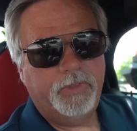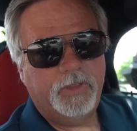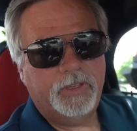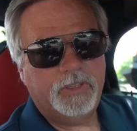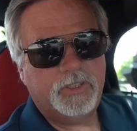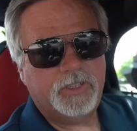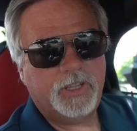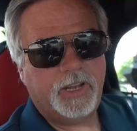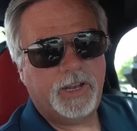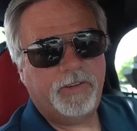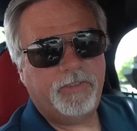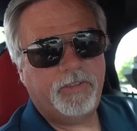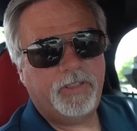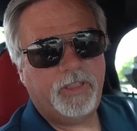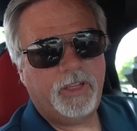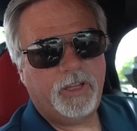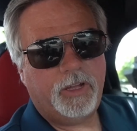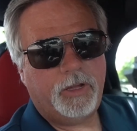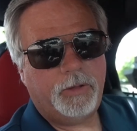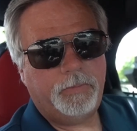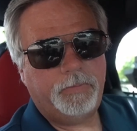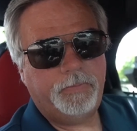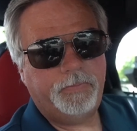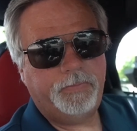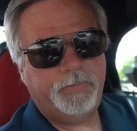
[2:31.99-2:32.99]
set everything
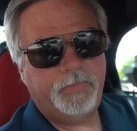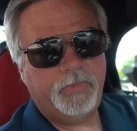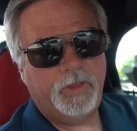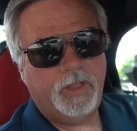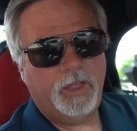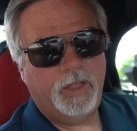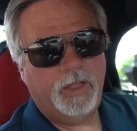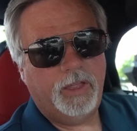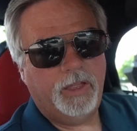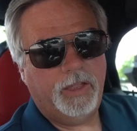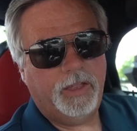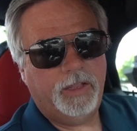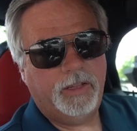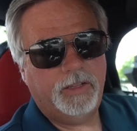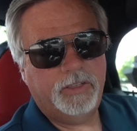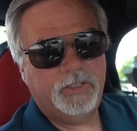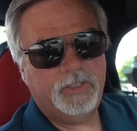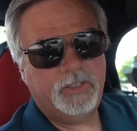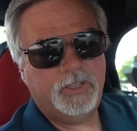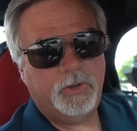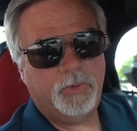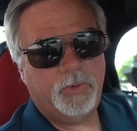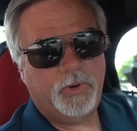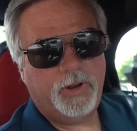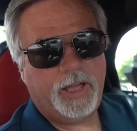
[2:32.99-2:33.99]
up, and
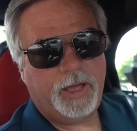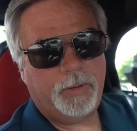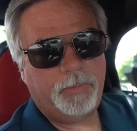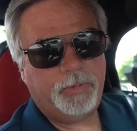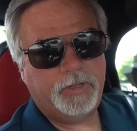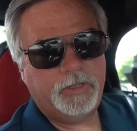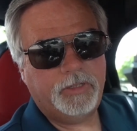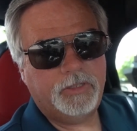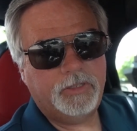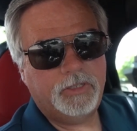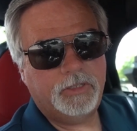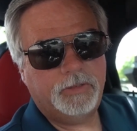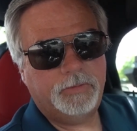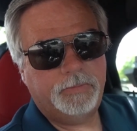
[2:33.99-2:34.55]
see what happens.